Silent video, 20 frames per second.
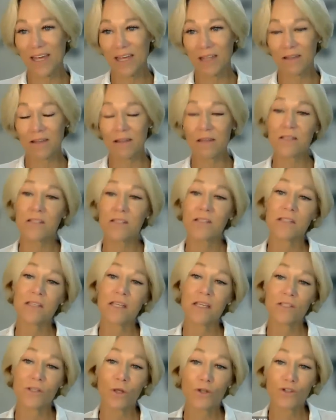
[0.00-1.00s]
And this
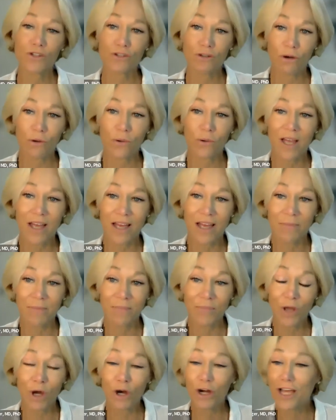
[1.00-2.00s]
is also
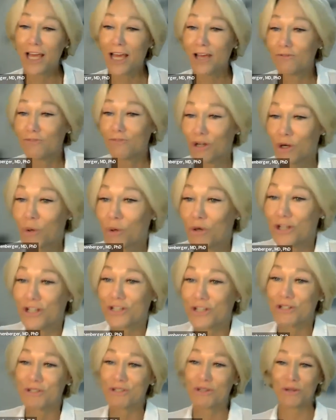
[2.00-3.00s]
archived,
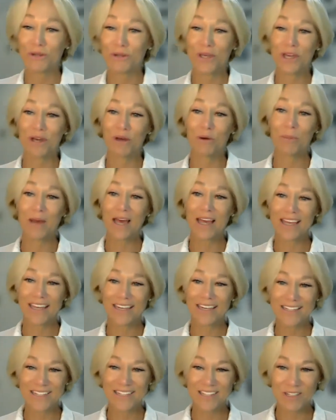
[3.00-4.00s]
recorded, so you can go back
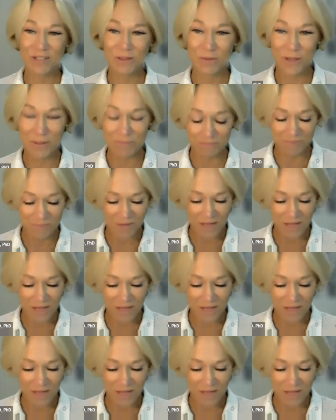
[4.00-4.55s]
and listen to it.